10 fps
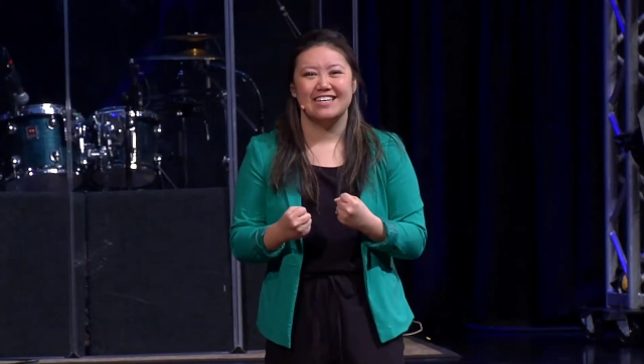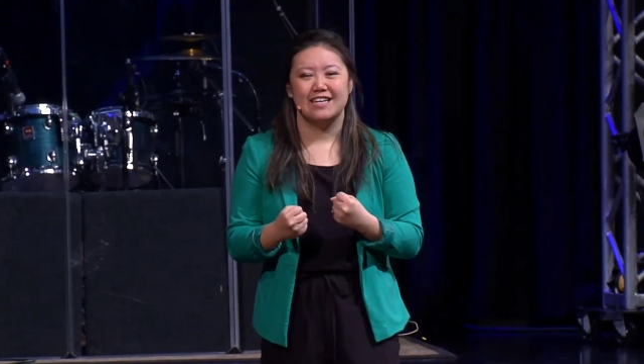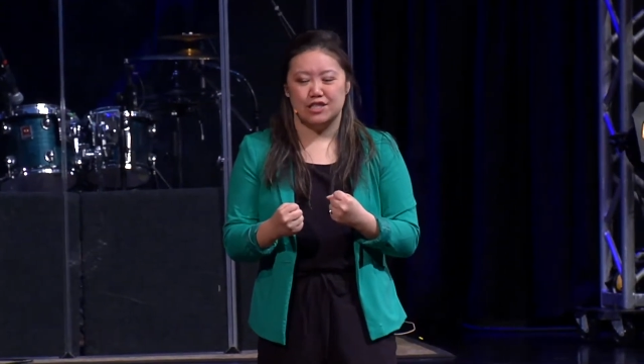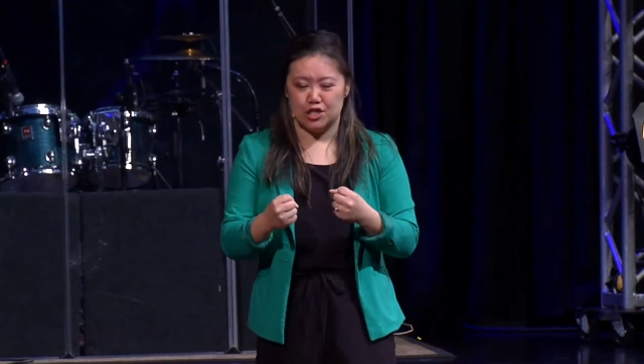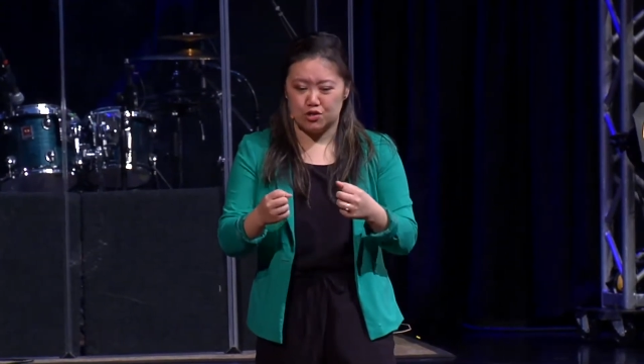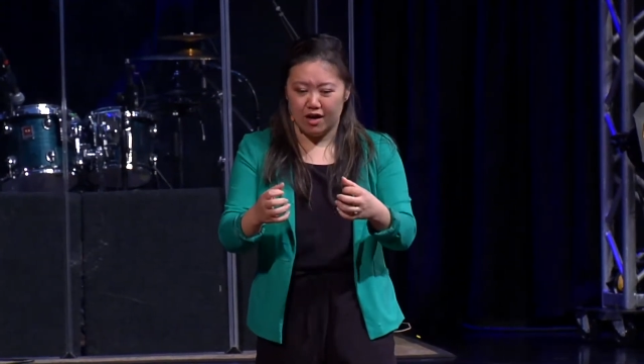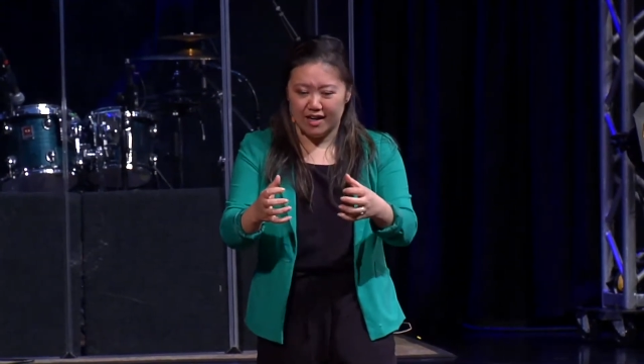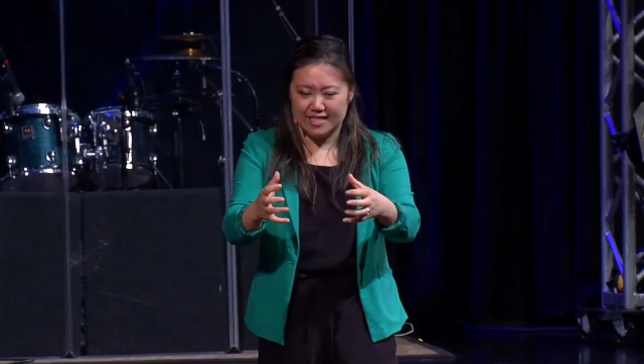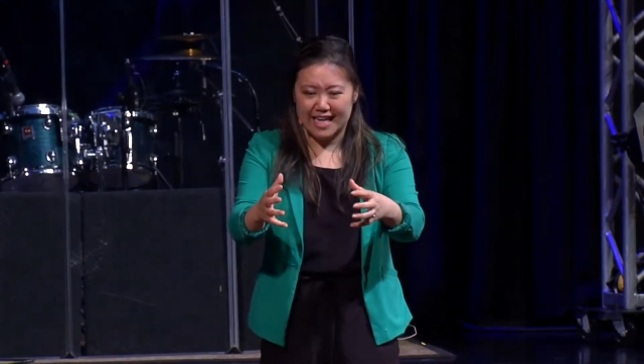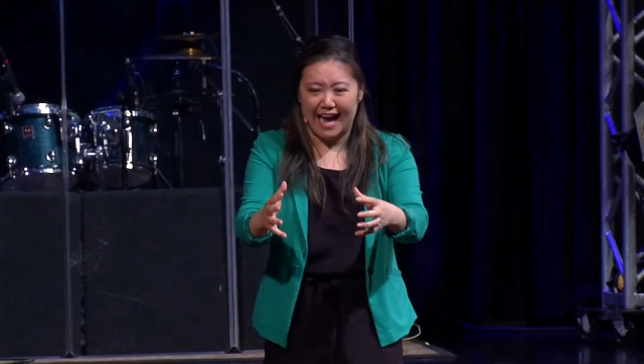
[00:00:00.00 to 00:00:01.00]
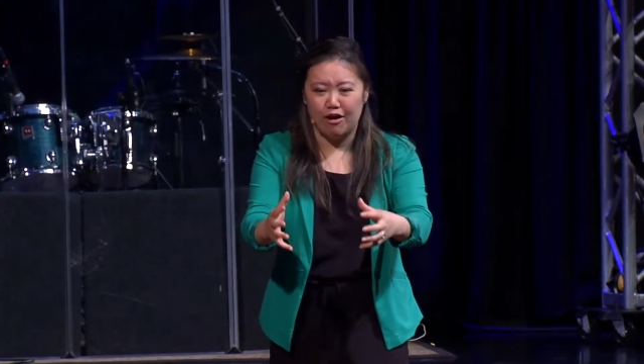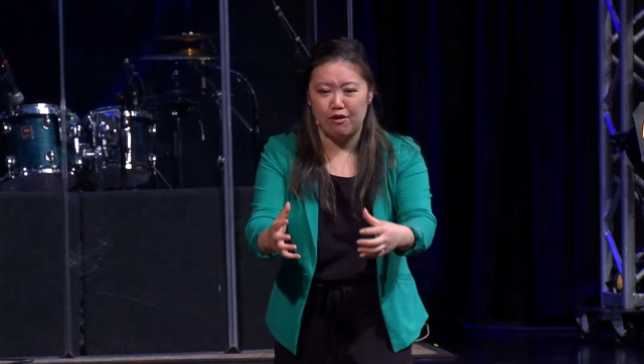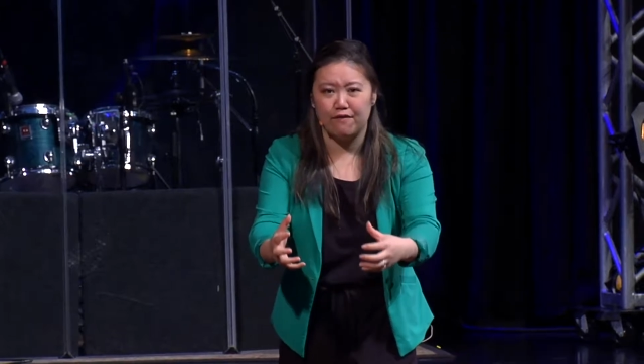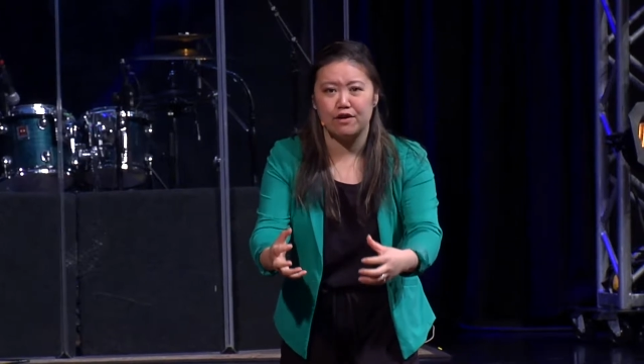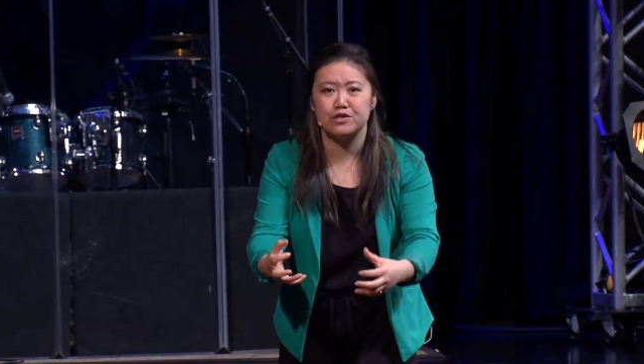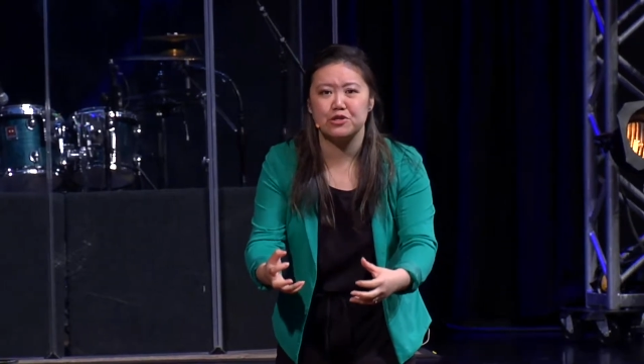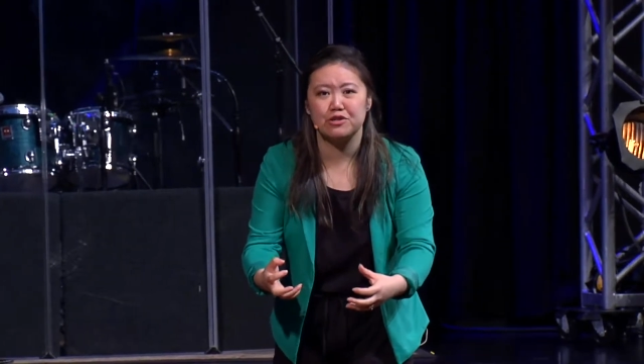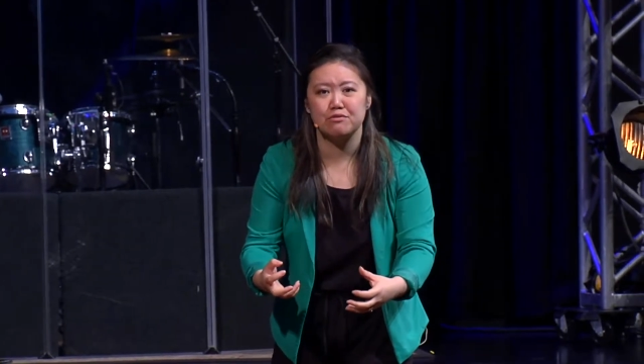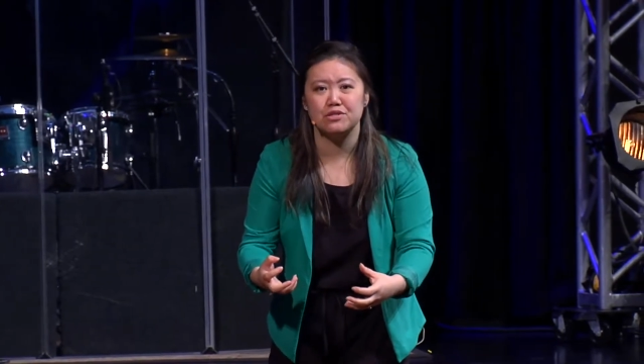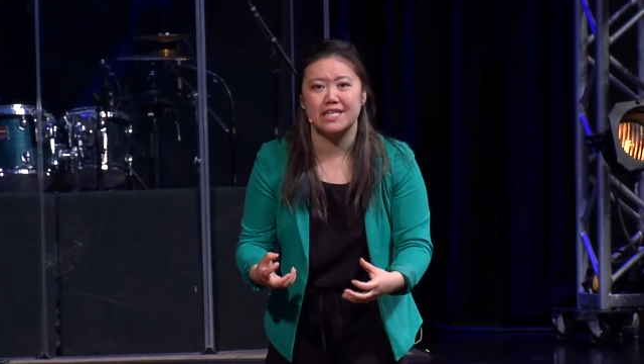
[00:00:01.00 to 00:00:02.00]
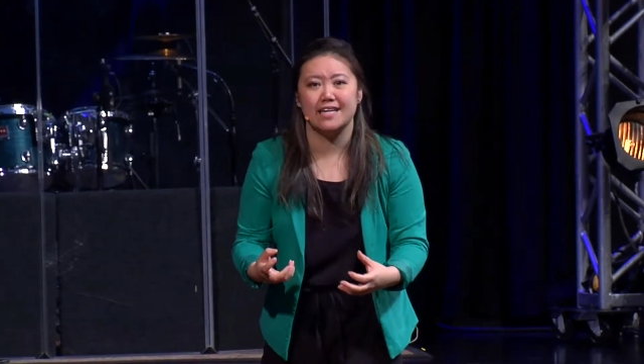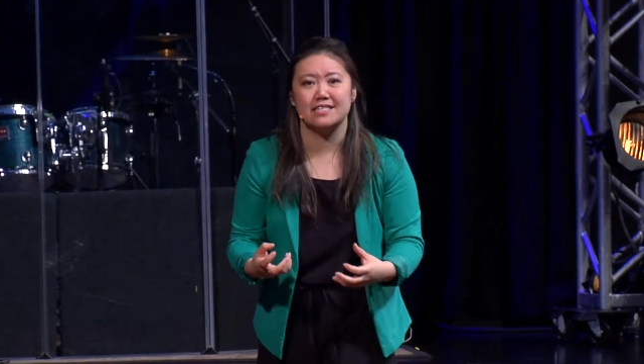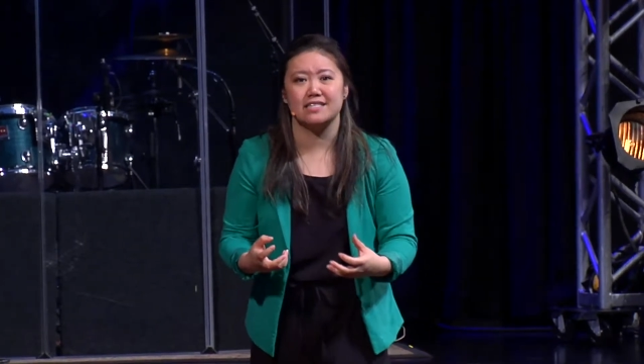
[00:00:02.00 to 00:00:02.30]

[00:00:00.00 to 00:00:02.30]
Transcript: to draw us out of our circumstances,